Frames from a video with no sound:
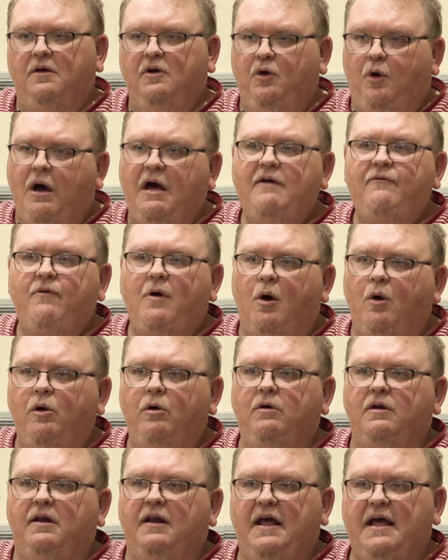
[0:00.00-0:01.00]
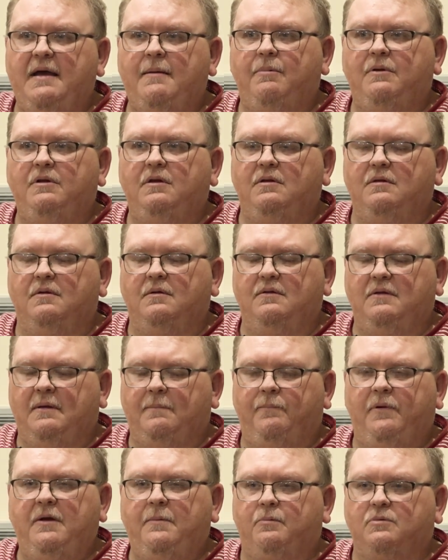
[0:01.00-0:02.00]
You know, I've heard
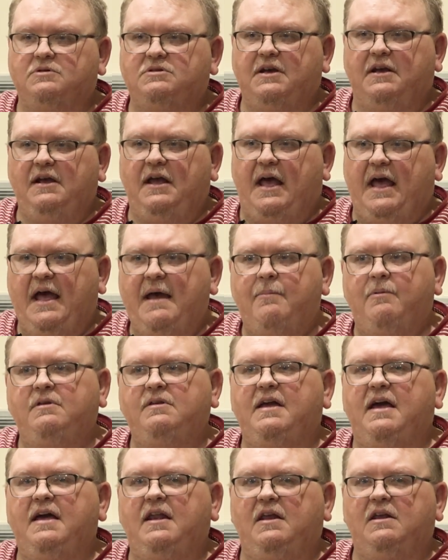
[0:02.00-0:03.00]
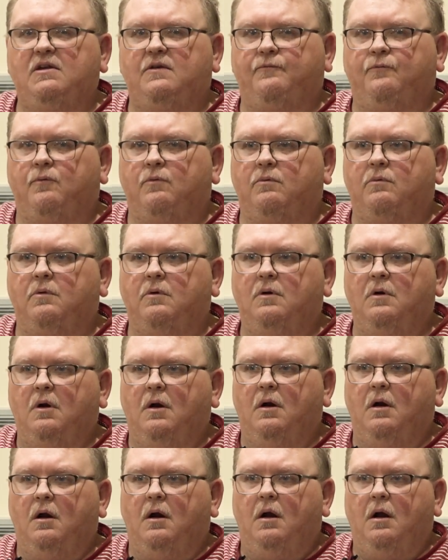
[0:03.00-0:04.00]
that people say Habitat is for
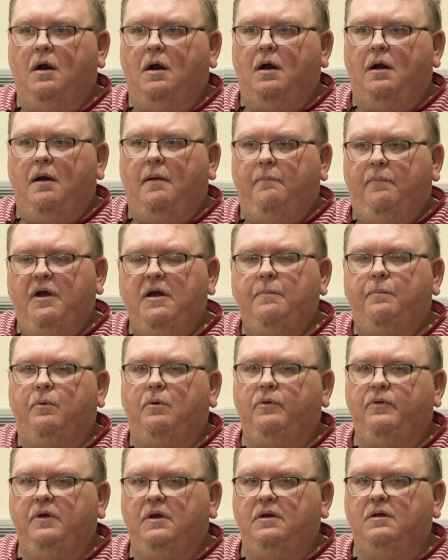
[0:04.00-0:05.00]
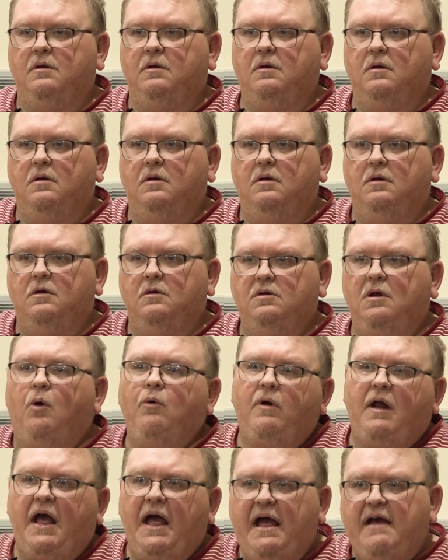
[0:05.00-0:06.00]
people that
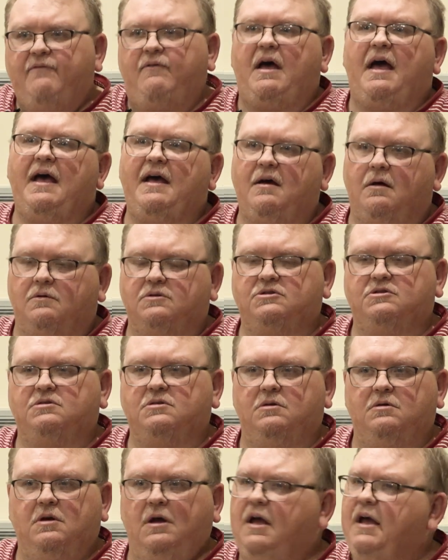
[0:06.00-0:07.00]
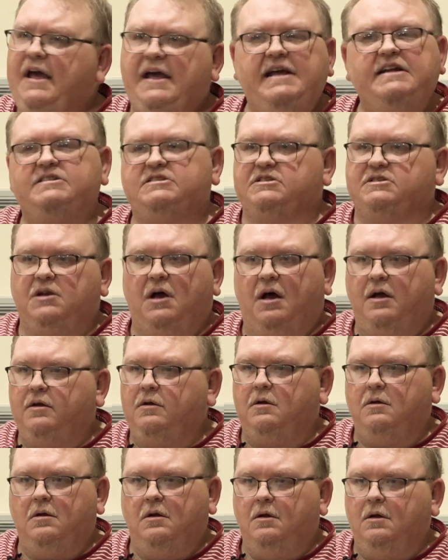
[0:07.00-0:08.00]
don't have a house. It's
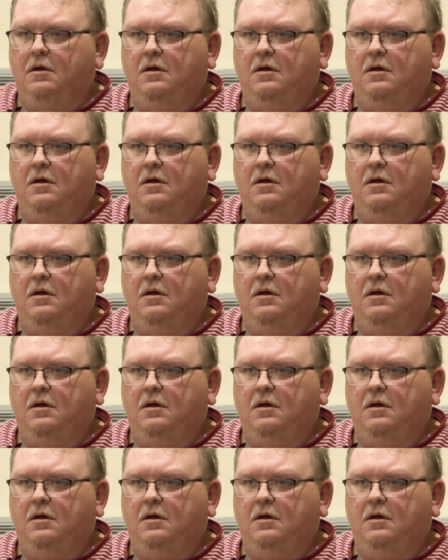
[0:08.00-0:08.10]
not.